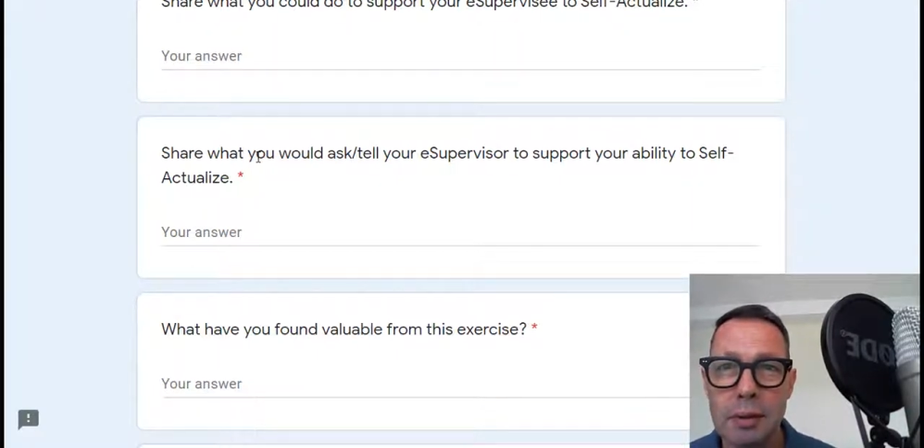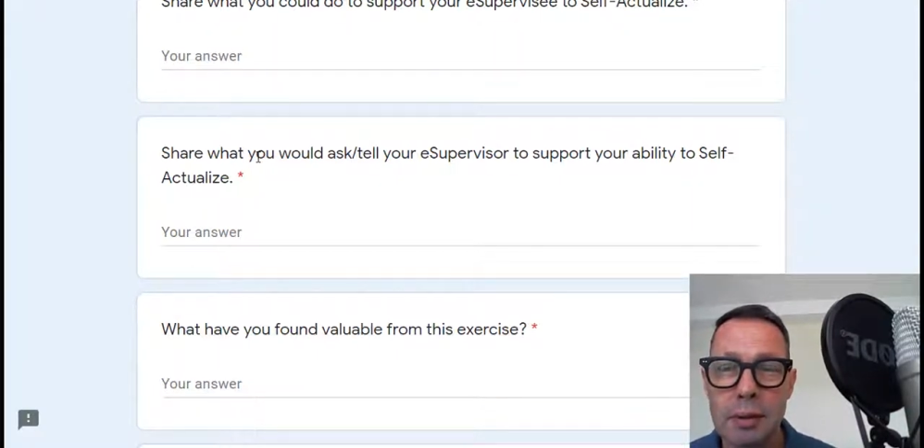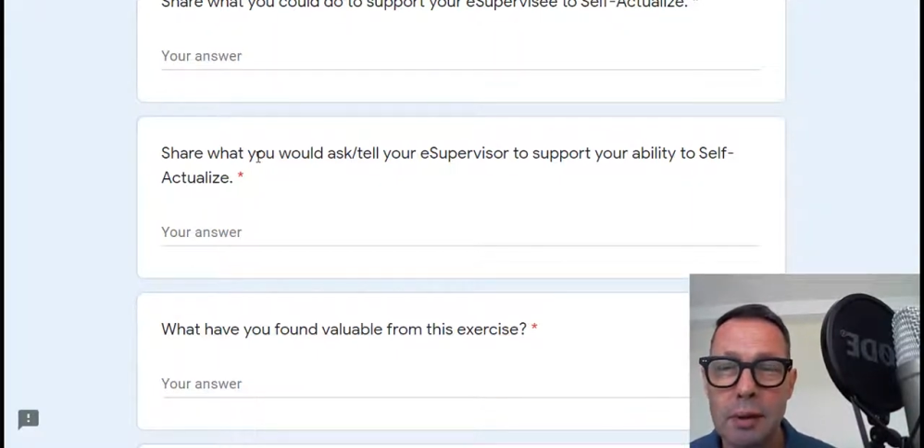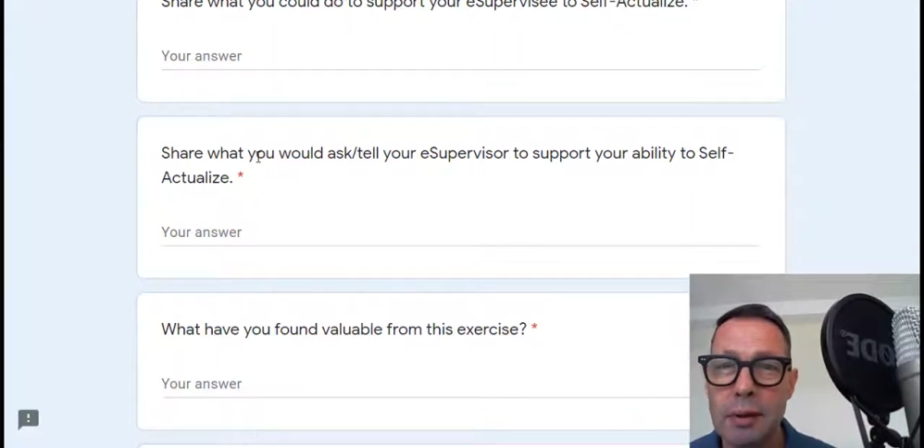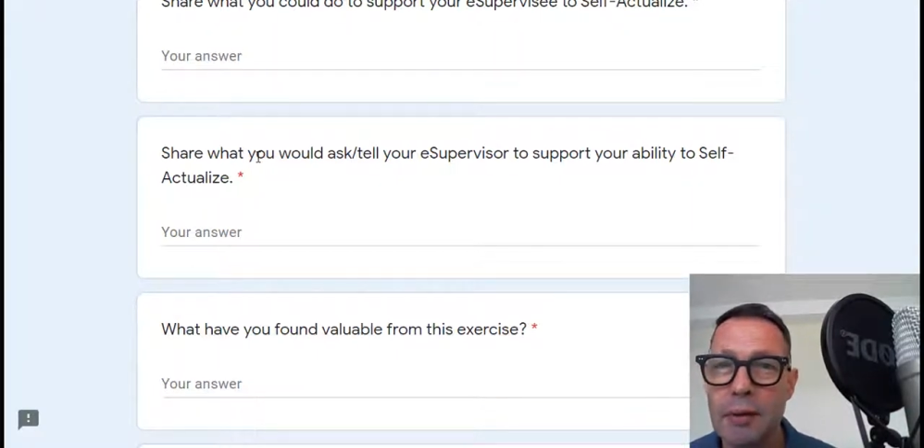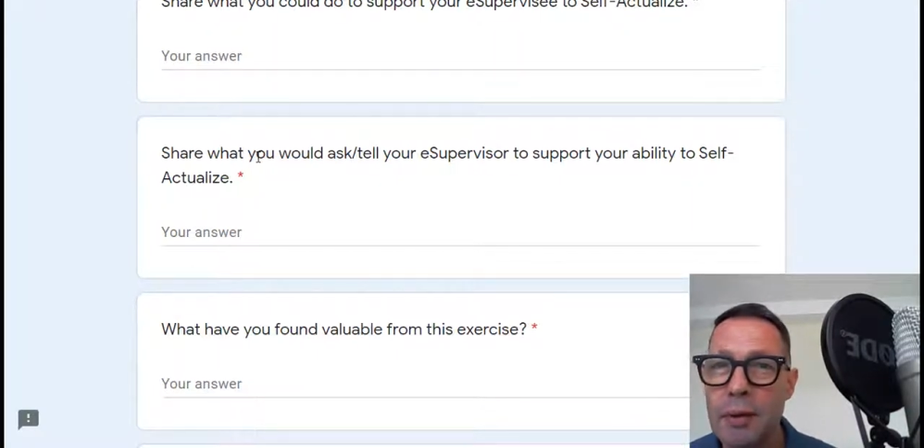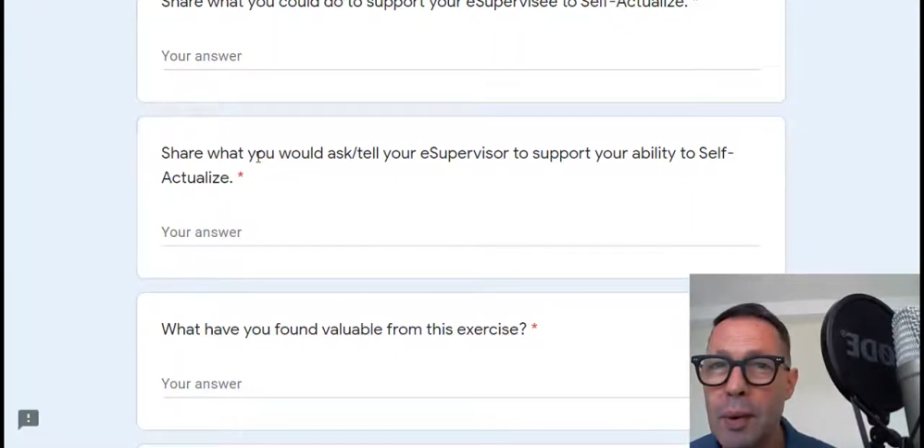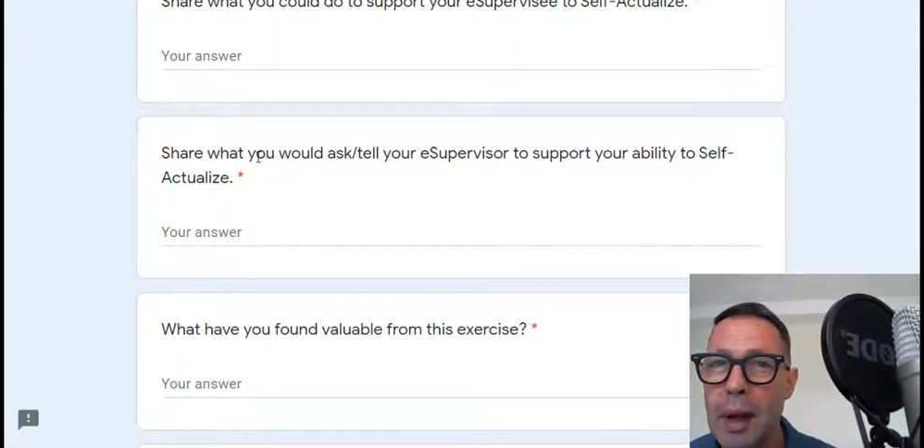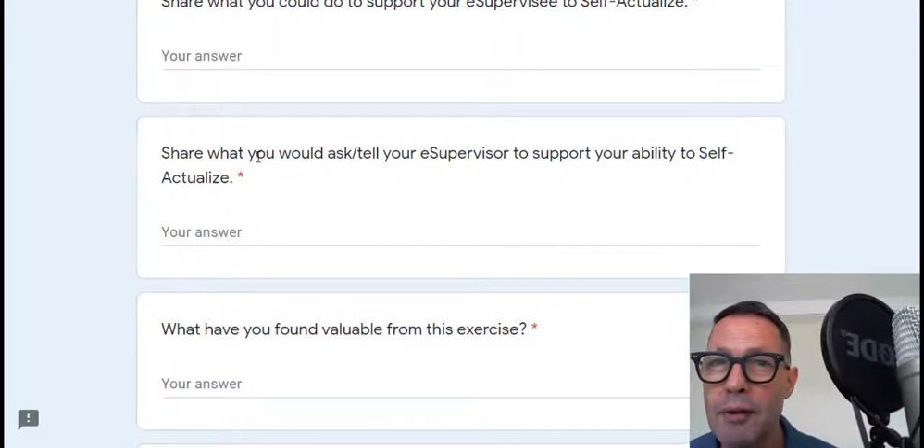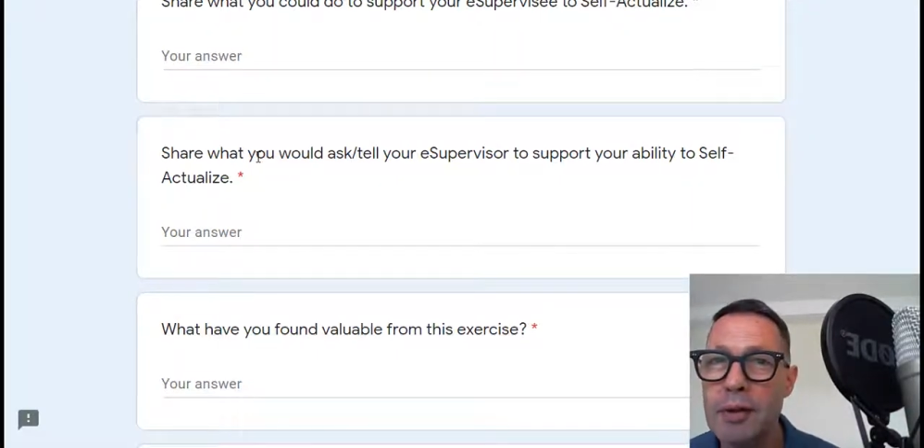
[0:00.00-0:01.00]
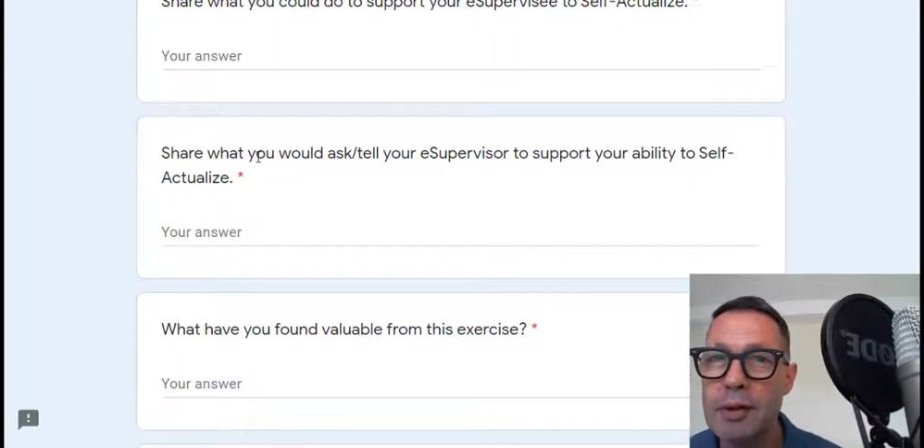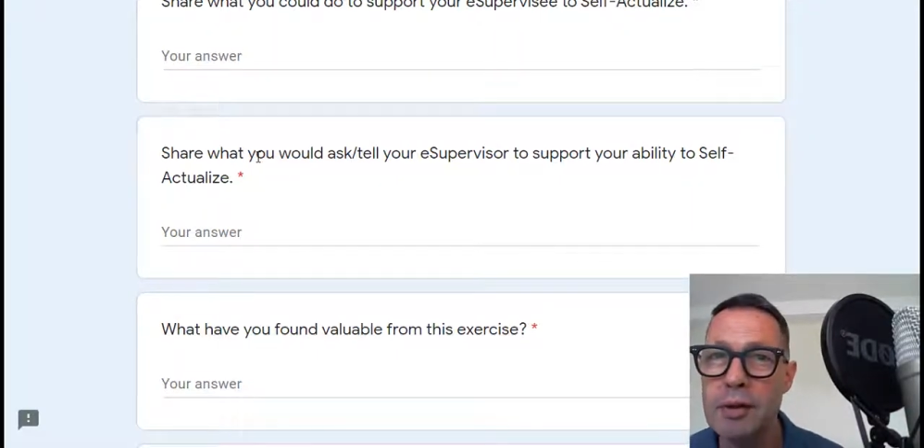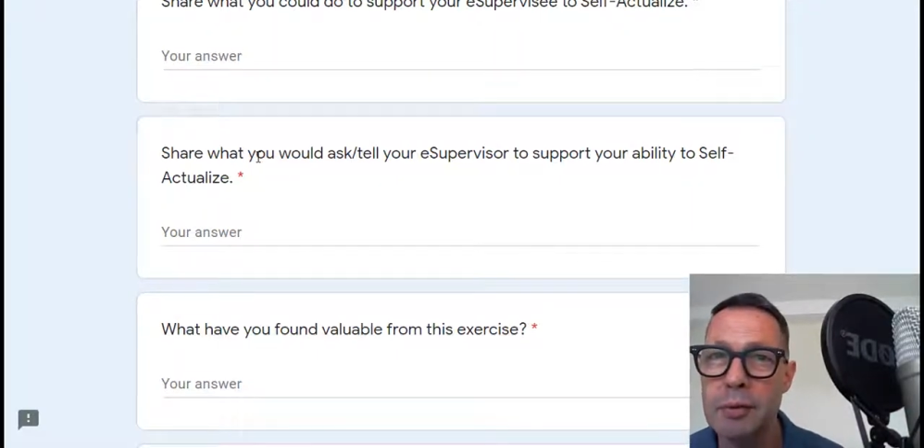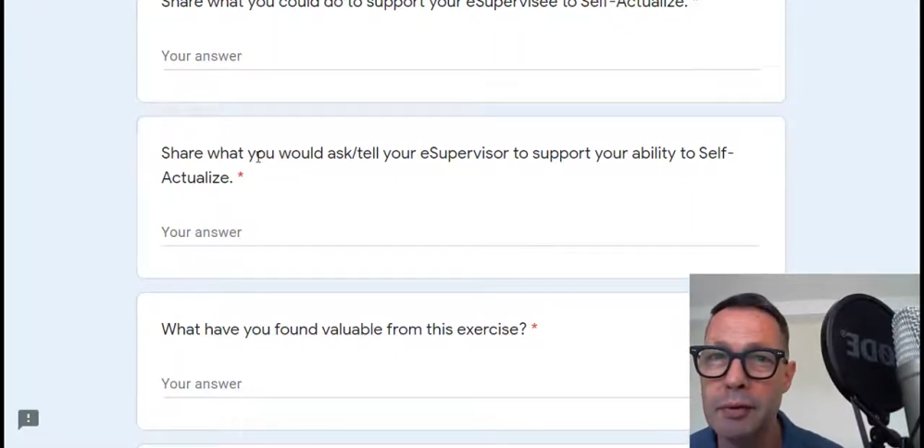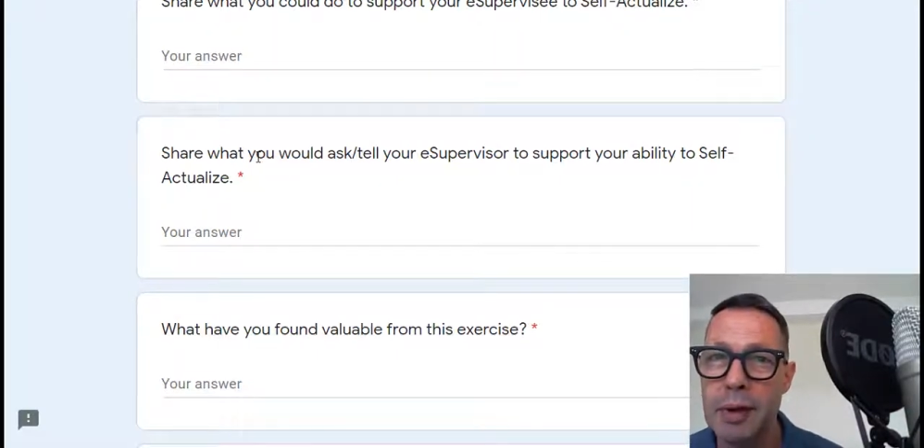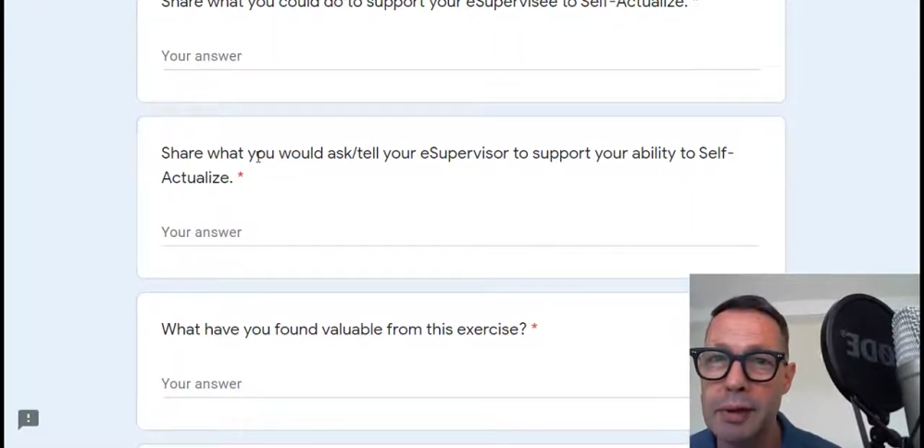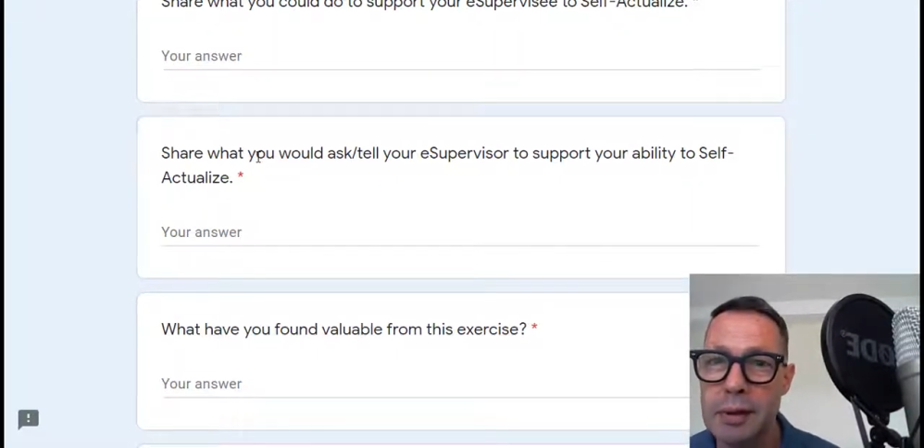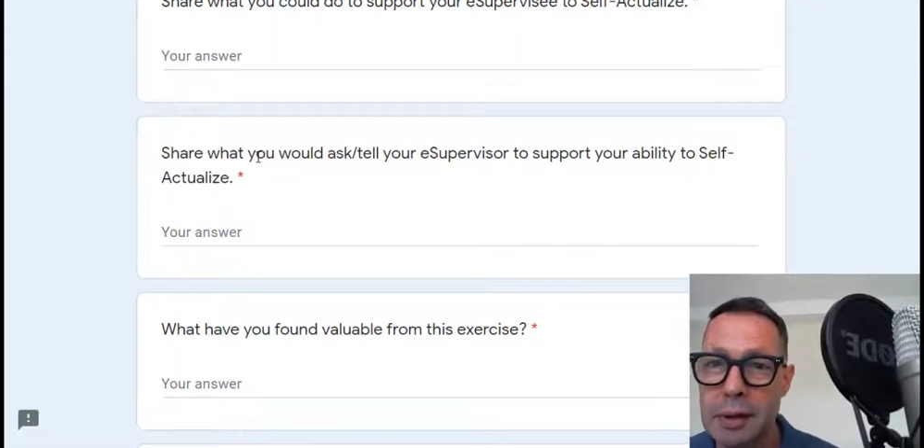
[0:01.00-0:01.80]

If you have a supervisor,